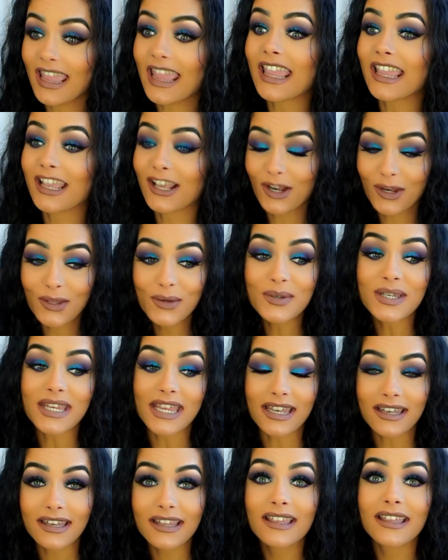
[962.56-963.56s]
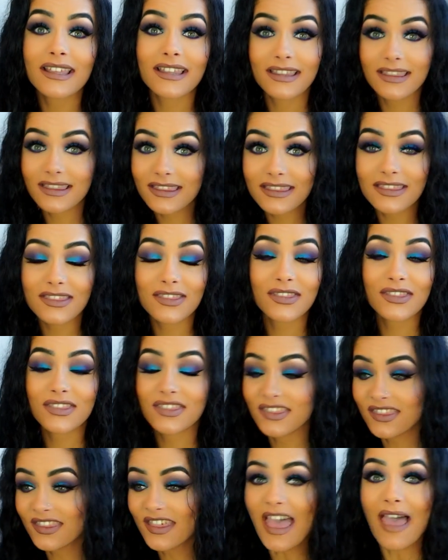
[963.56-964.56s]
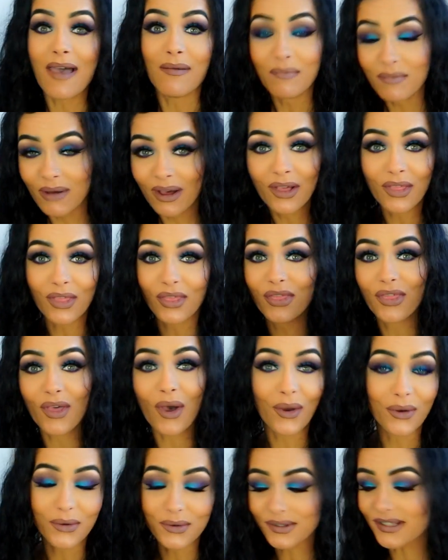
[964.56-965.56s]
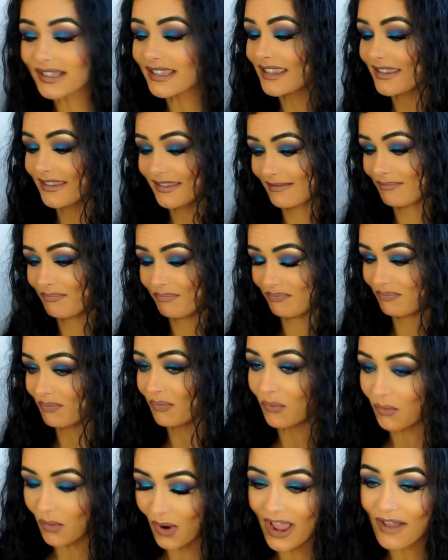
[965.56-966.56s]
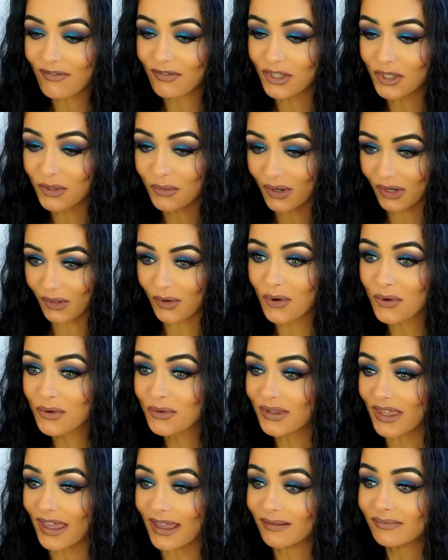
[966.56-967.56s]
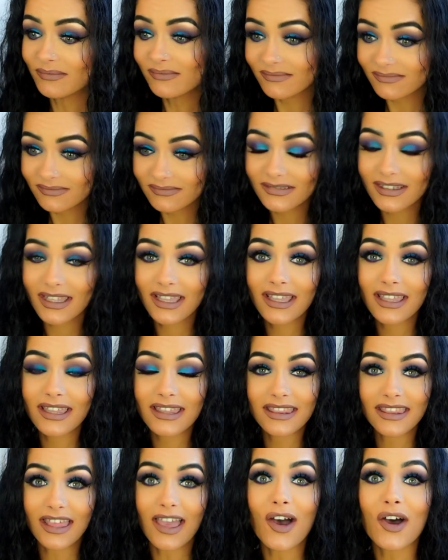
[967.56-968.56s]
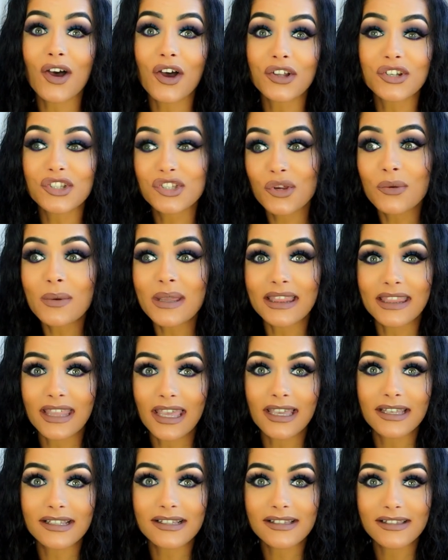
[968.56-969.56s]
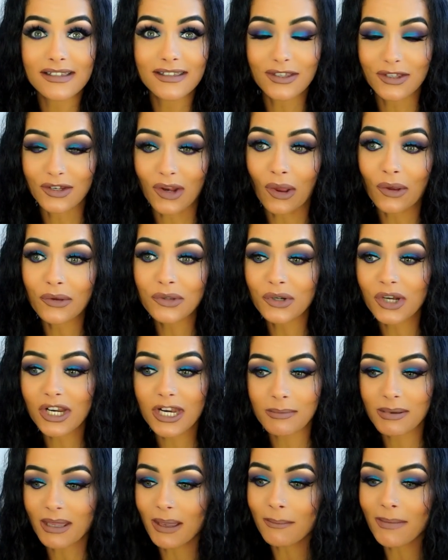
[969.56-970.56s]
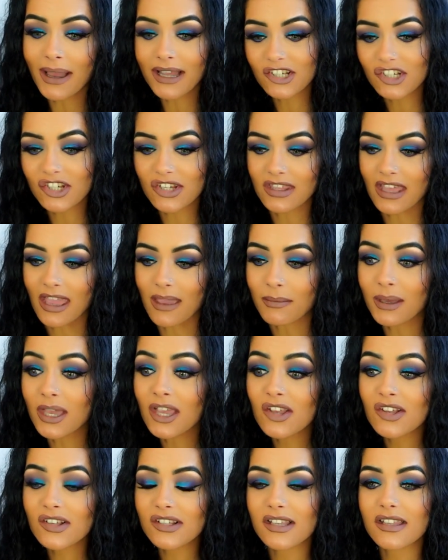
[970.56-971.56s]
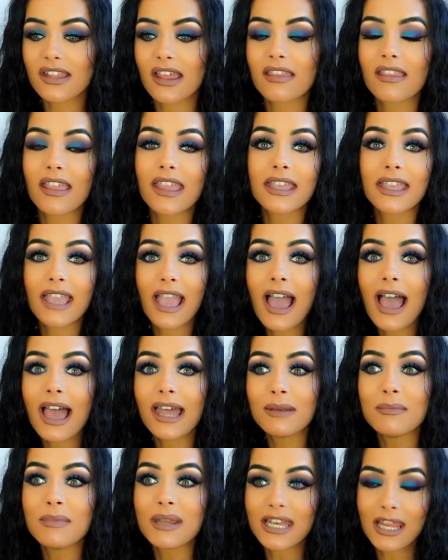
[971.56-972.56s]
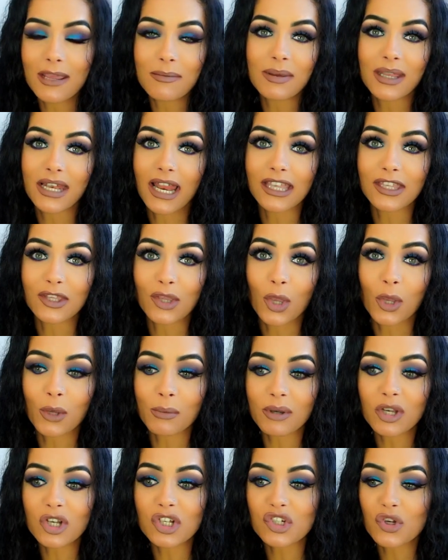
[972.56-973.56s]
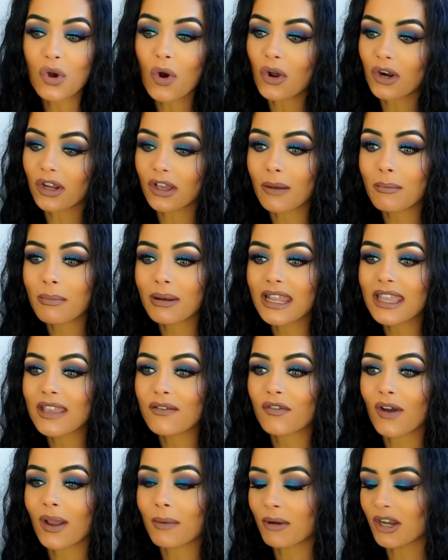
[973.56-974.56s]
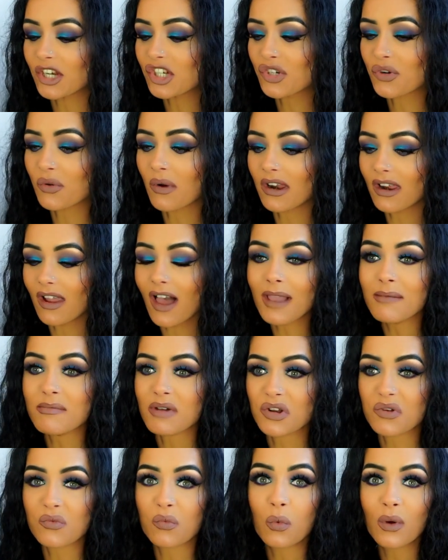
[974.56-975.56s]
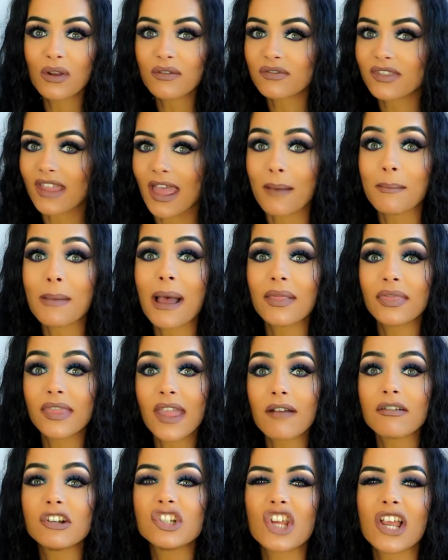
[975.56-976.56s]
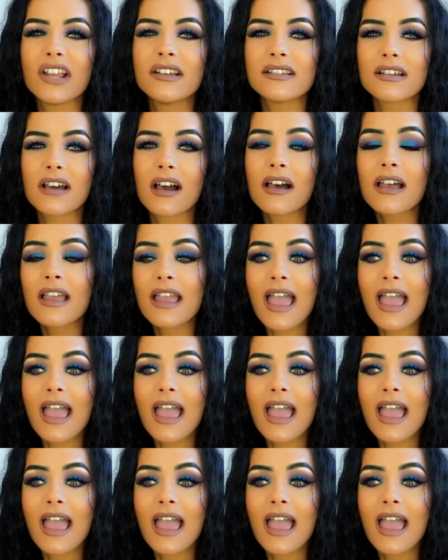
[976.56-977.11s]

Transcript: including them, those whatever you want to call them that are doing this you know you're going to be a match to them so then they can manipulate you because you're on a complete vibrational alignment with them and their agenda